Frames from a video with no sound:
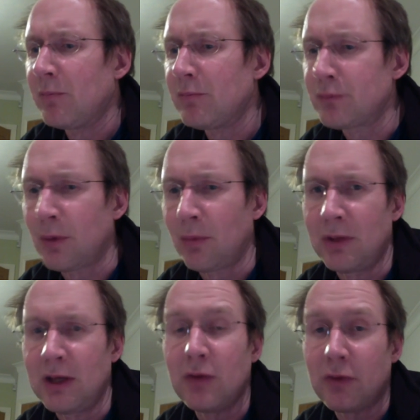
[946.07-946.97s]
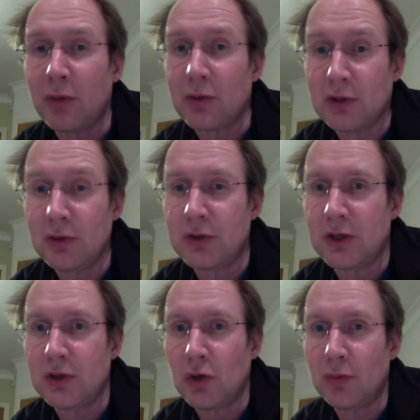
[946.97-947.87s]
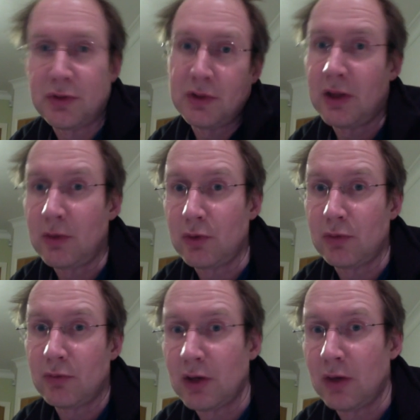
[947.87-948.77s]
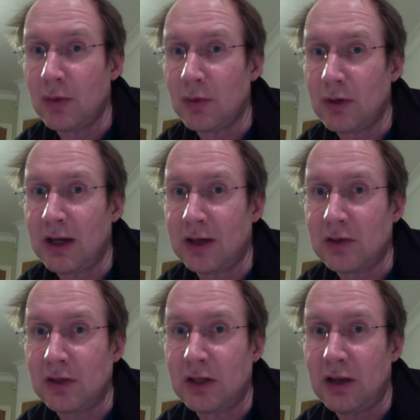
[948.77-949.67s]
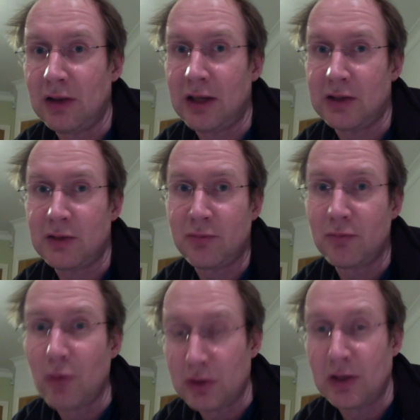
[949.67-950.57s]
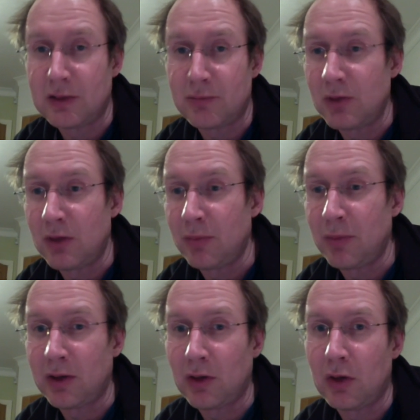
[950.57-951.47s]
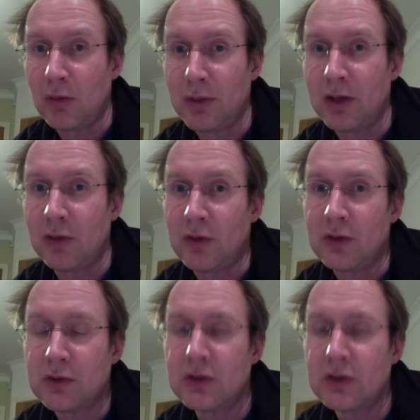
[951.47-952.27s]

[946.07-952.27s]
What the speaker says: Probably even if they were to lose their jobs, they wouldn't actually get much less, but by going on benefits.